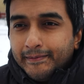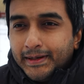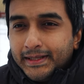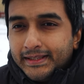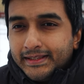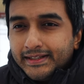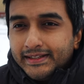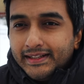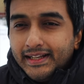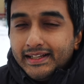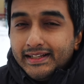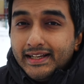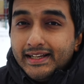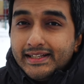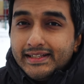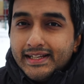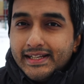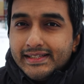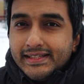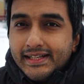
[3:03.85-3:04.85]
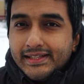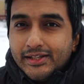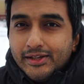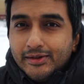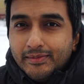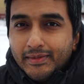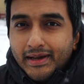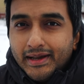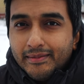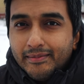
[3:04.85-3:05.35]
But let's
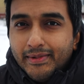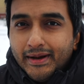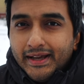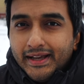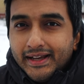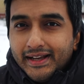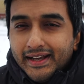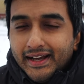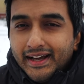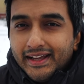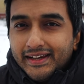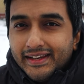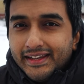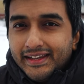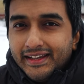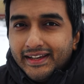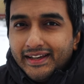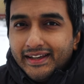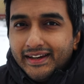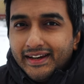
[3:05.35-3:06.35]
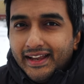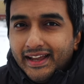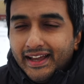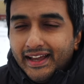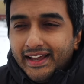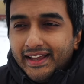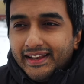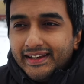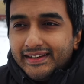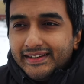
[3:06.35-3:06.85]
assume I buy a car here
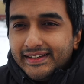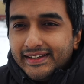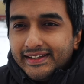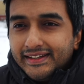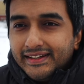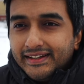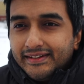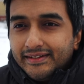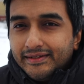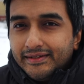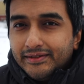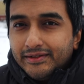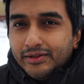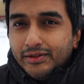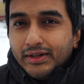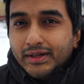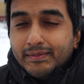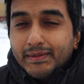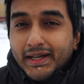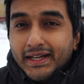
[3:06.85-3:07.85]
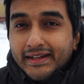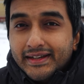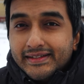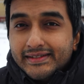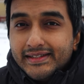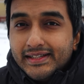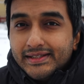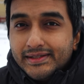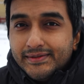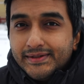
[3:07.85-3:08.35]
and during my
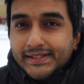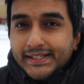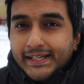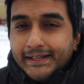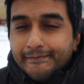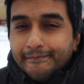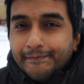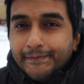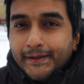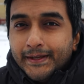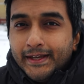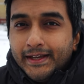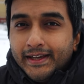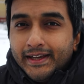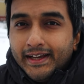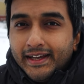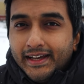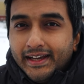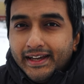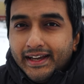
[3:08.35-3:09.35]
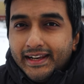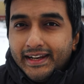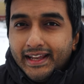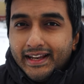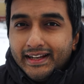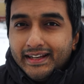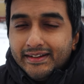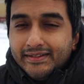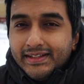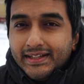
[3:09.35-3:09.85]
residence visa and
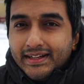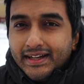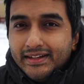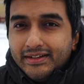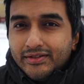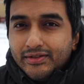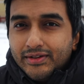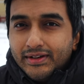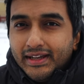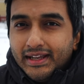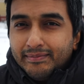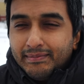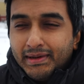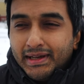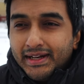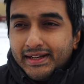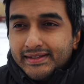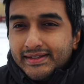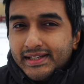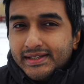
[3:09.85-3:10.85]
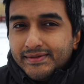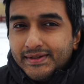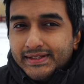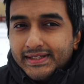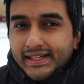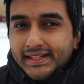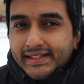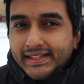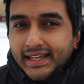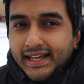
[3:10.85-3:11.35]
I leave the country and my residence
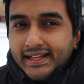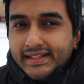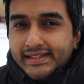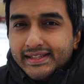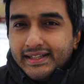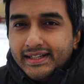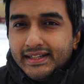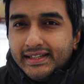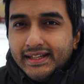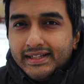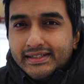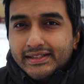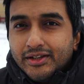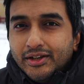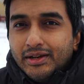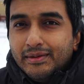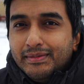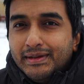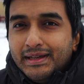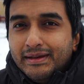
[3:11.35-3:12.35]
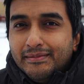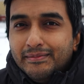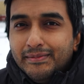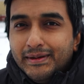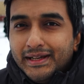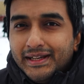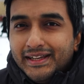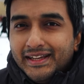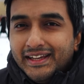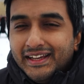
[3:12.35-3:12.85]
visa is cancelled, it's going to be a
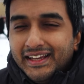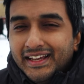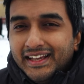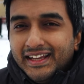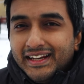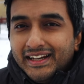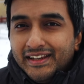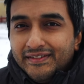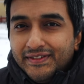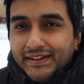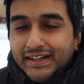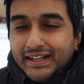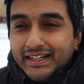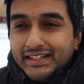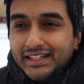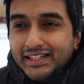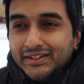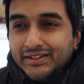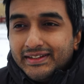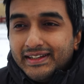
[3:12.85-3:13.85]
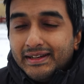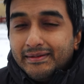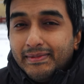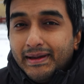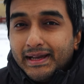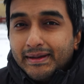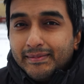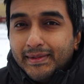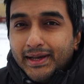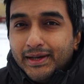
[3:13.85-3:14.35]
big difficulty to get
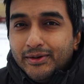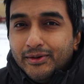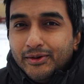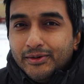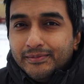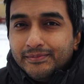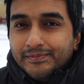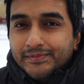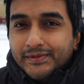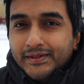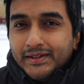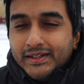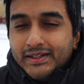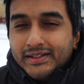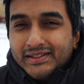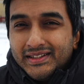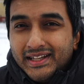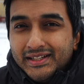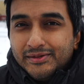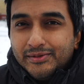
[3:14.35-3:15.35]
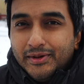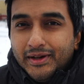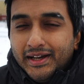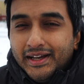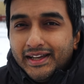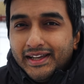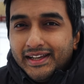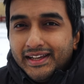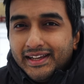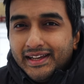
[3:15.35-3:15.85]
back my home. So that's
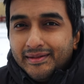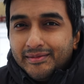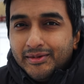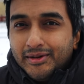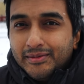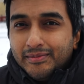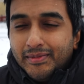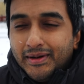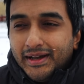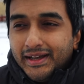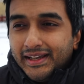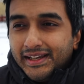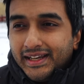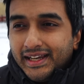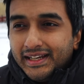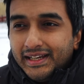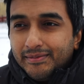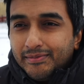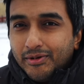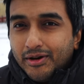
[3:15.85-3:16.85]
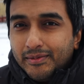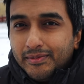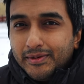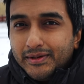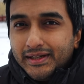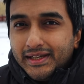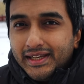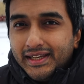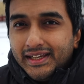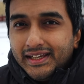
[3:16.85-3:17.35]
why I'm not buying any
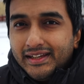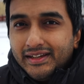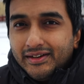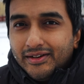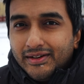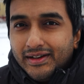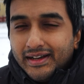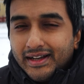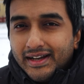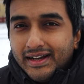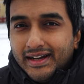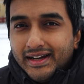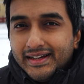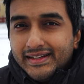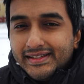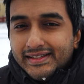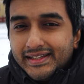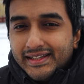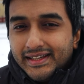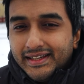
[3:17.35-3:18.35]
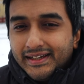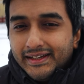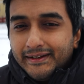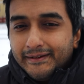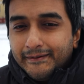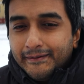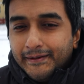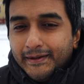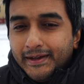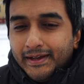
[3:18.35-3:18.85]
property or cars here
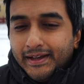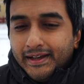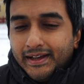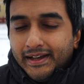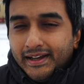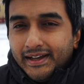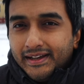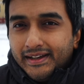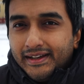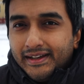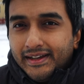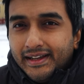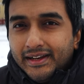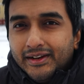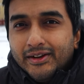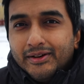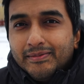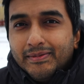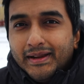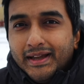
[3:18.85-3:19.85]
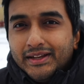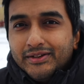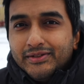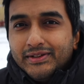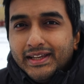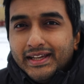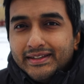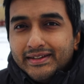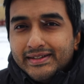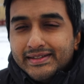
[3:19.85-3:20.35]
and not planning to
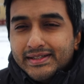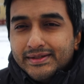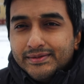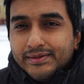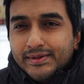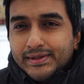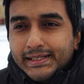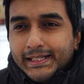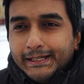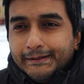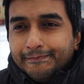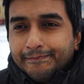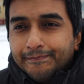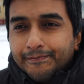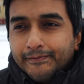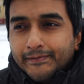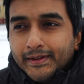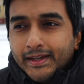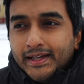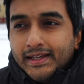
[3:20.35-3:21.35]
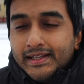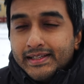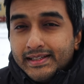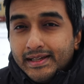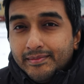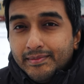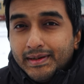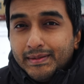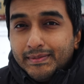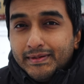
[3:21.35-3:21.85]
take residence visa.
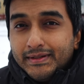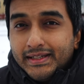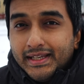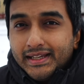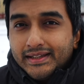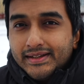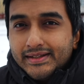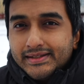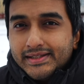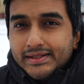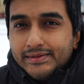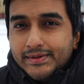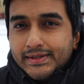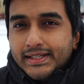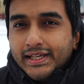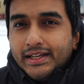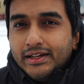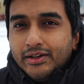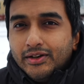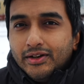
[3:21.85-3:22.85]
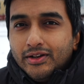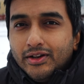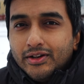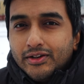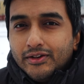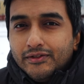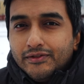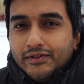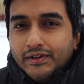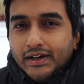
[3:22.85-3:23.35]
Some people take residence visa. I know a
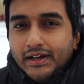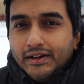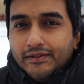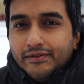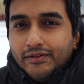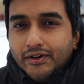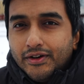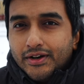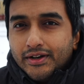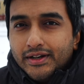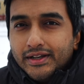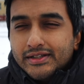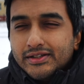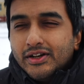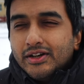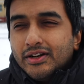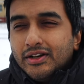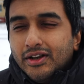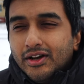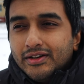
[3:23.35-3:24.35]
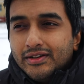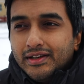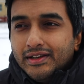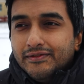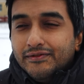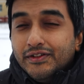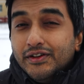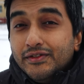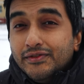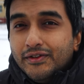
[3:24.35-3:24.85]
lot of foreigners, not a lot, a
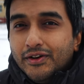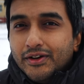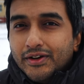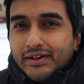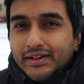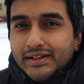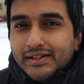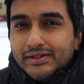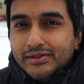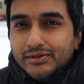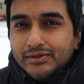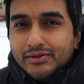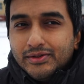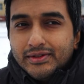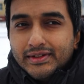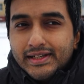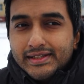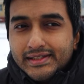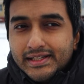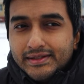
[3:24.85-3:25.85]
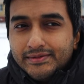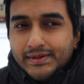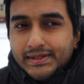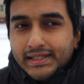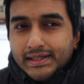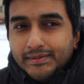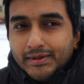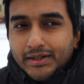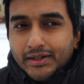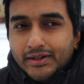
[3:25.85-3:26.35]
few foreigners who took residence
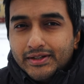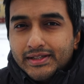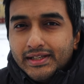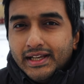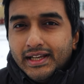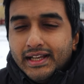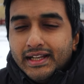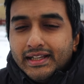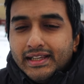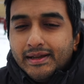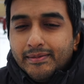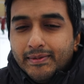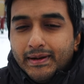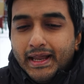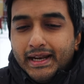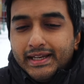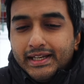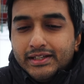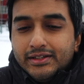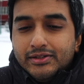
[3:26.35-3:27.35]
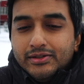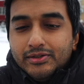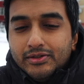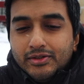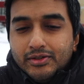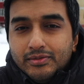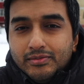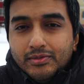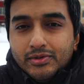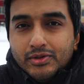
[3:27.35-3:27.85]
visa because they're planning
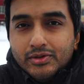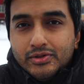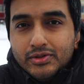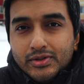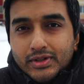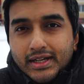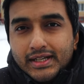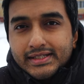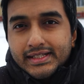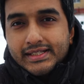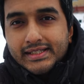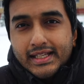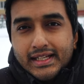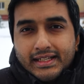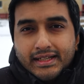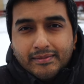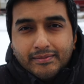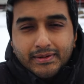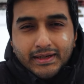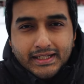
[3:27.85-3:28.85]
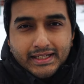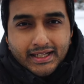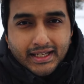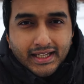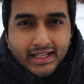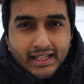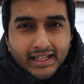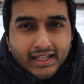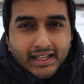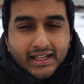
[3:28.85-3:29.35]
to move to Kazakhstan
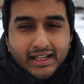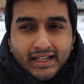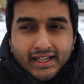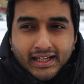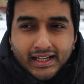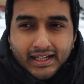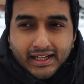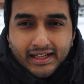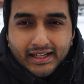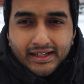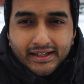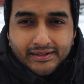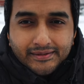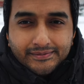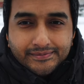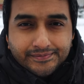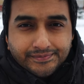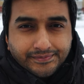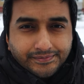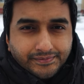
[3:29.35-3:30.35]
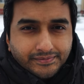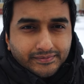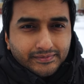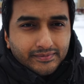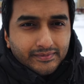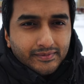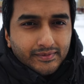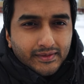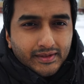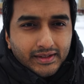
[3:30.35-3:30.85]
completely.
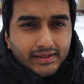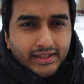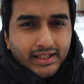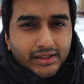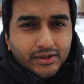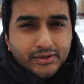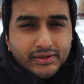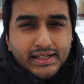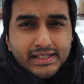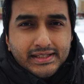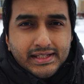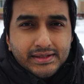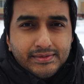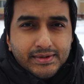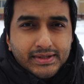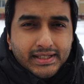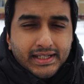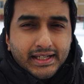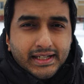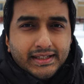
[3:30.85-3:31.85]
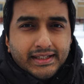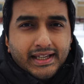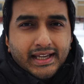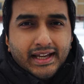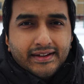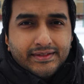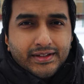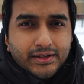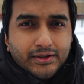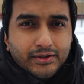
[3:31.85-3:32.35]
They took residence visa, they
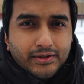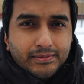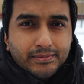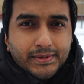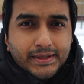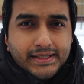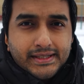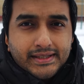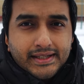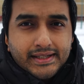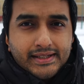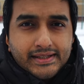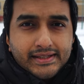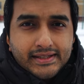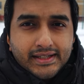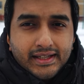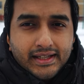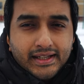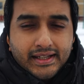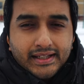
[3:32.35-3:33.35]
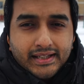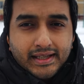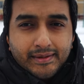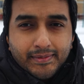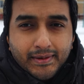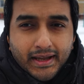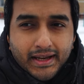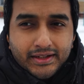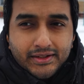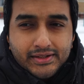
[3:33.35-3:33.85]
have their own business, they're
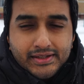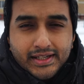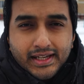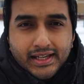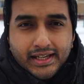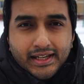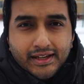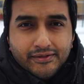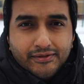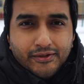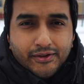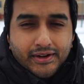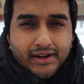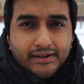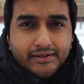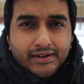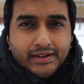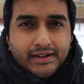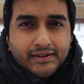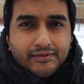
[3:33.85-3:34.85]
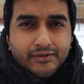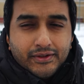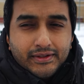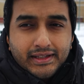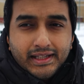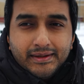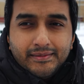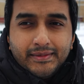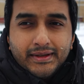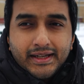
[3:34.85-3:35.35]
planning to stay here forever. For
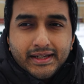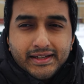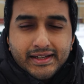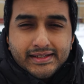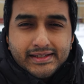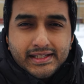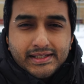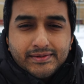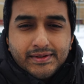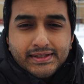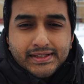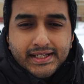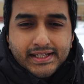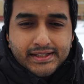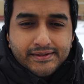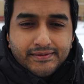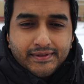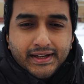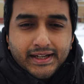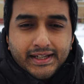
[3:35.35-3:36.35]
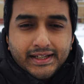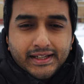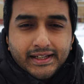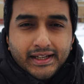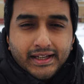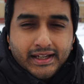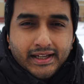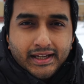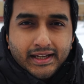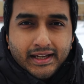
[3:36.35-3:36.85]
them, yeah, residence visa is fine.
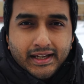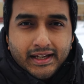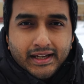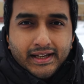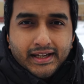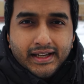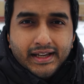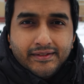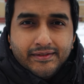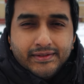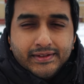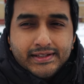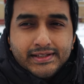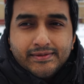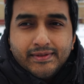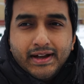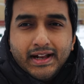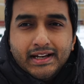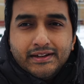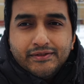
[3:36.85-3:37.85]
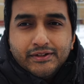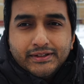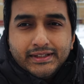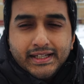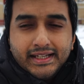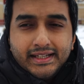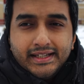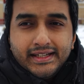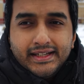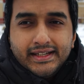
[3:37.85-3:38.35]
It's valid for
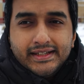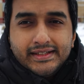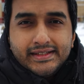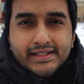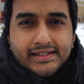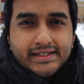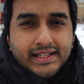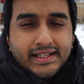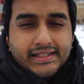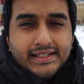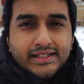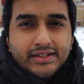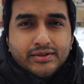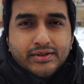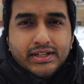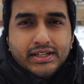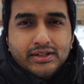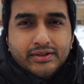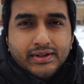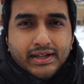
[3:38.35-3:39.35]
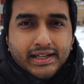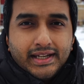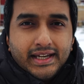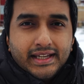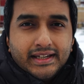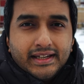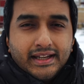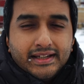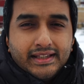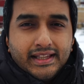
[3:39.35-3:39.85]
10 years. It's easy to renew
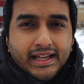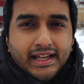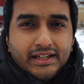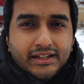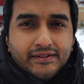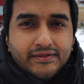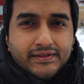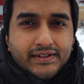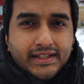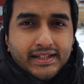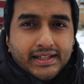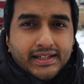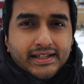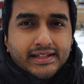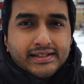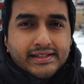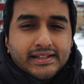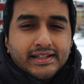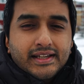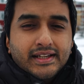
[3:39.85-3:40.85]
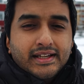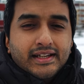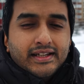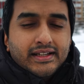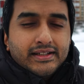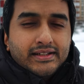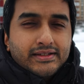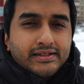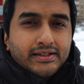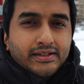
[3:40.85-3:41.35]
again at the end of 10 years.
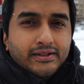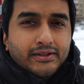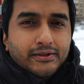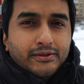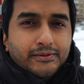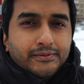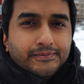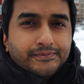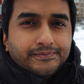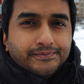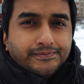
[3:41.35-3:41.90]
So